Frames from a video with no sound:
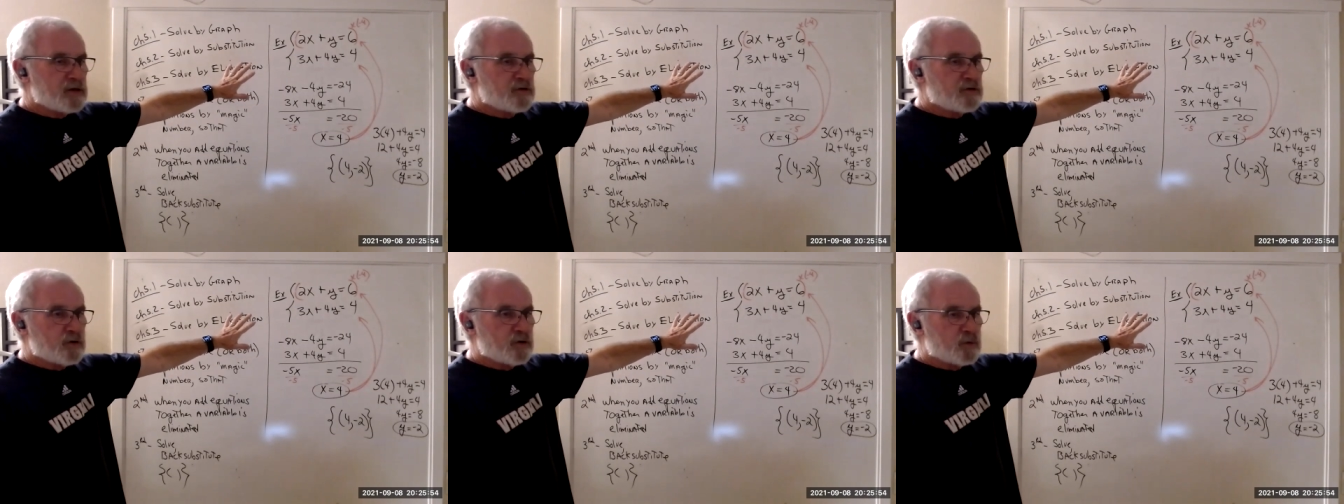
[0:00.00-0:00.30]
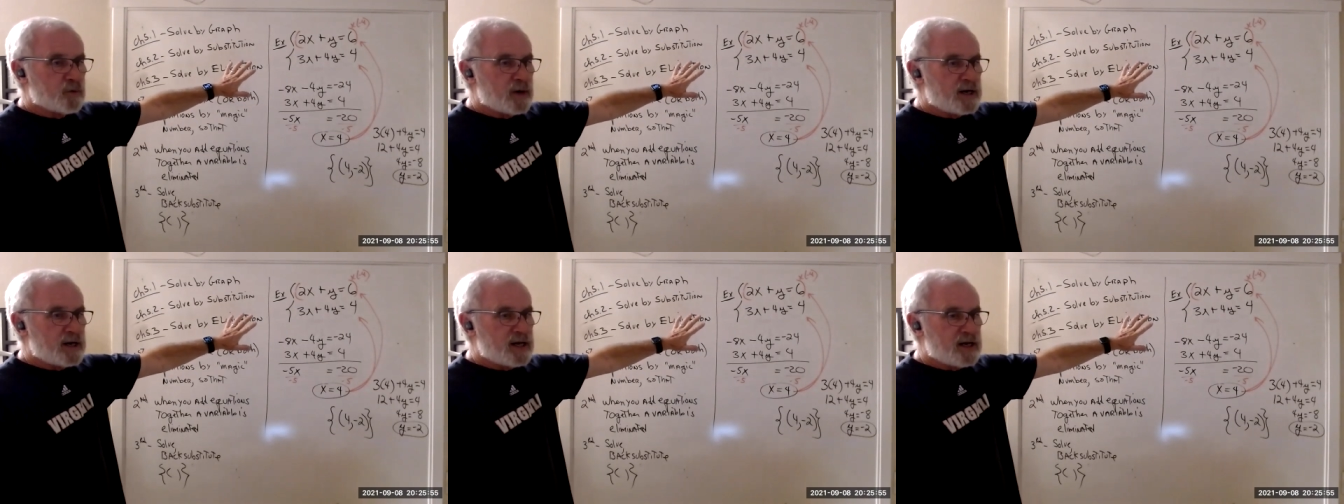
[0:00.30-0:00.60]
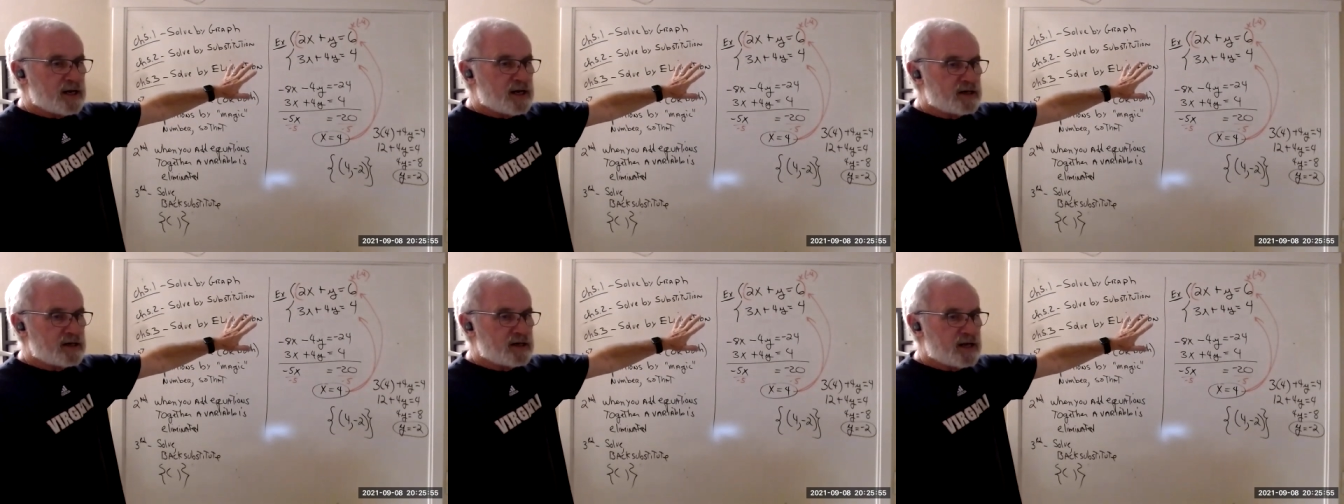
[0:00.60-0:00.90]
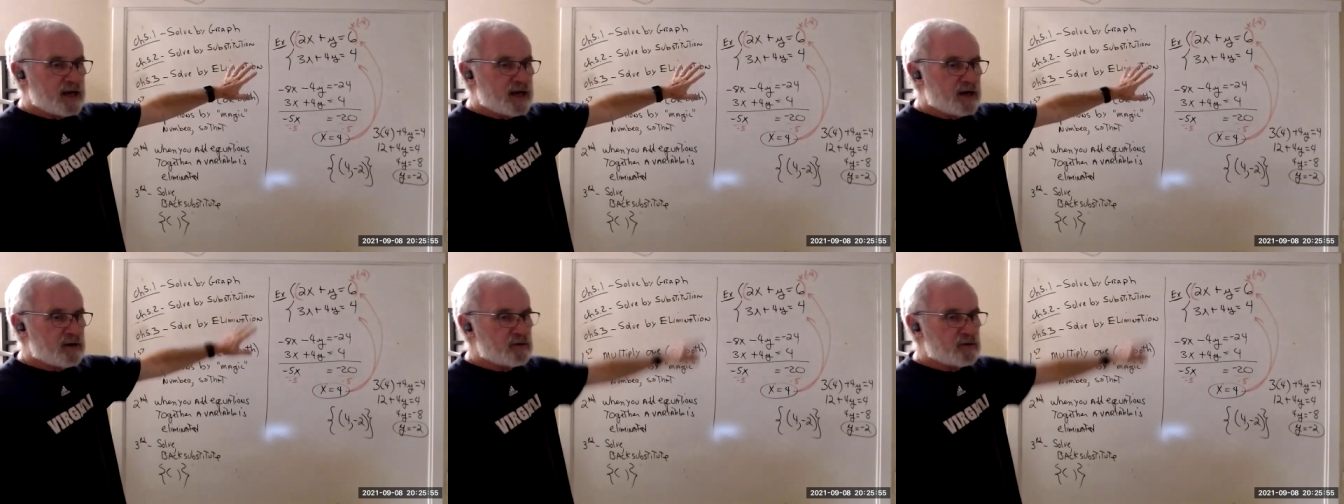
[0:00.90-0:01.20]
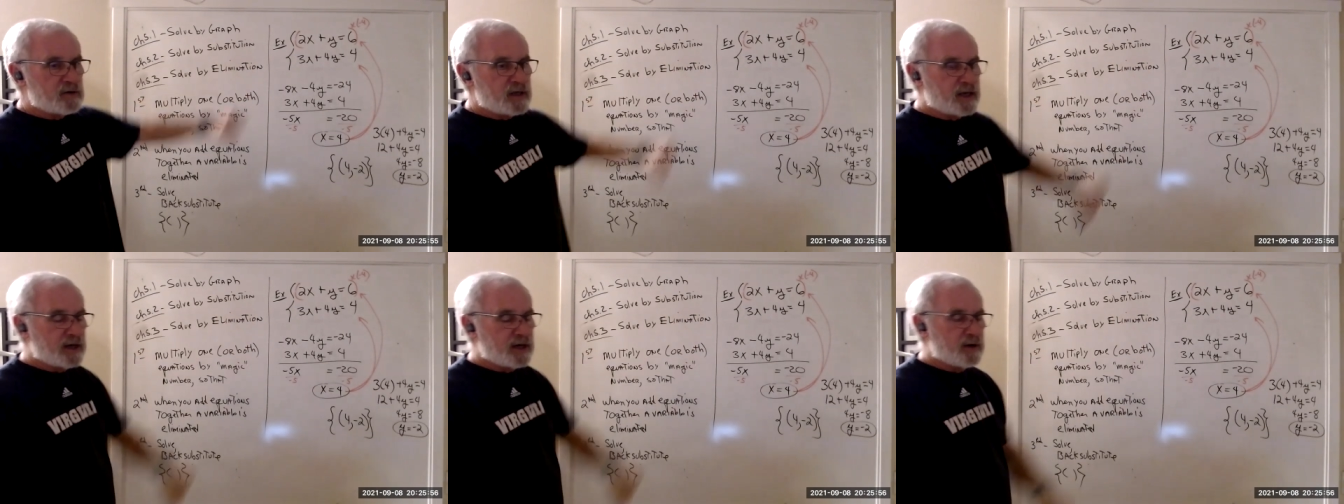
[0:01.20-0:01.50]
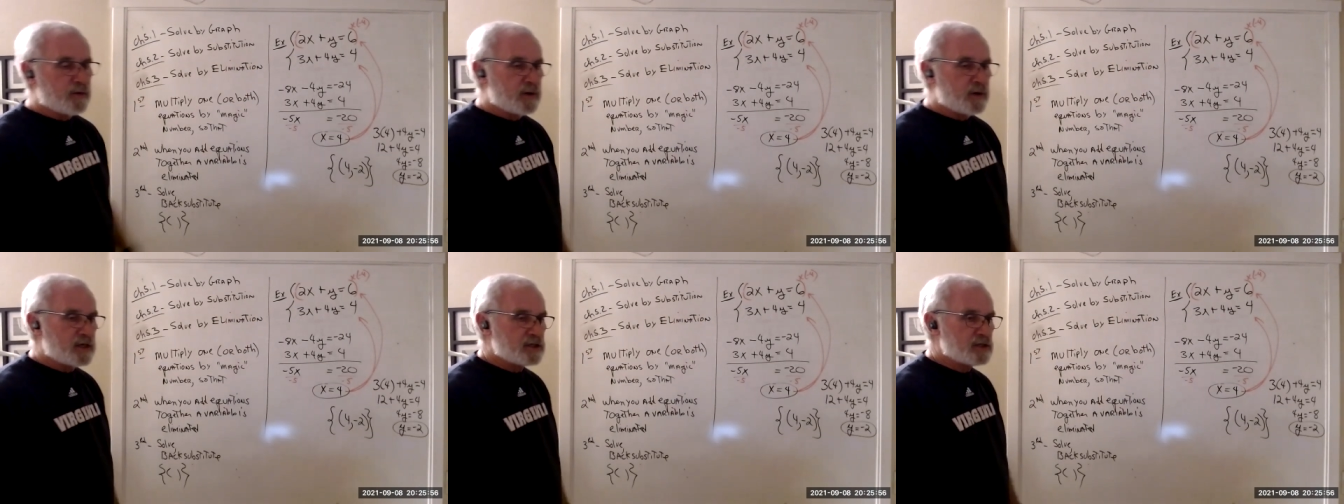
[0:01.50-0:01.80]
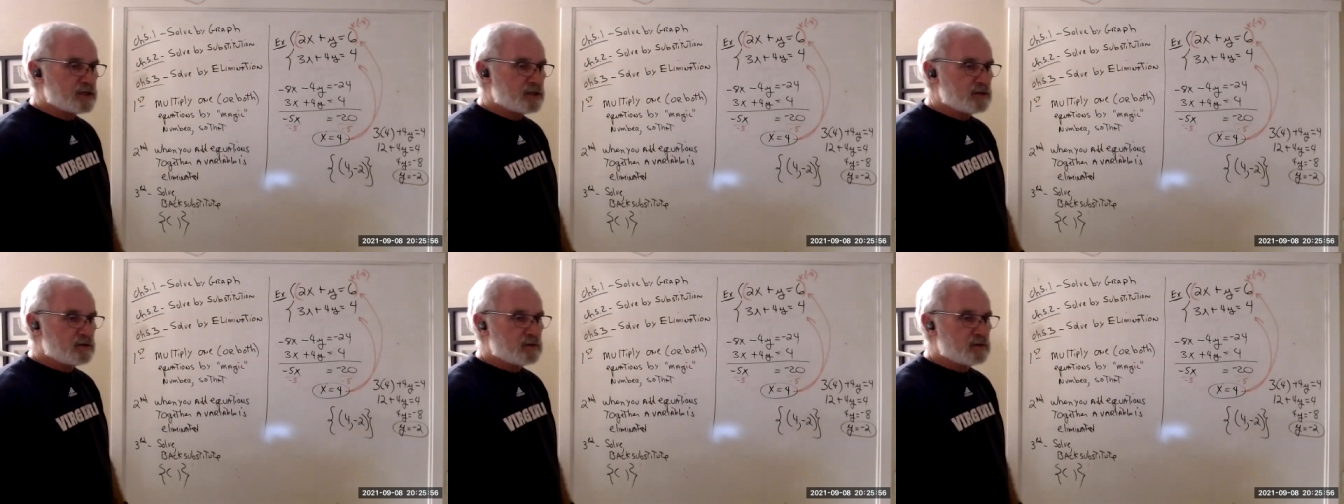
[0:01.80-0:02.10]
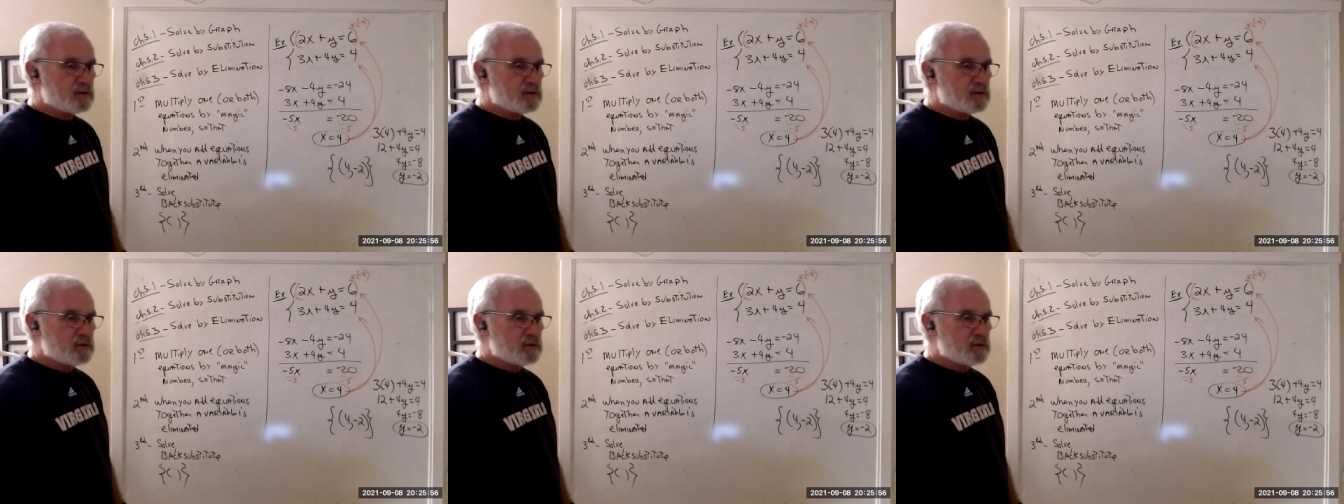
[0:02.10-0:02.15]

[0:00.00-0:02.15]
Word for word: still writing it down? Can I erase it?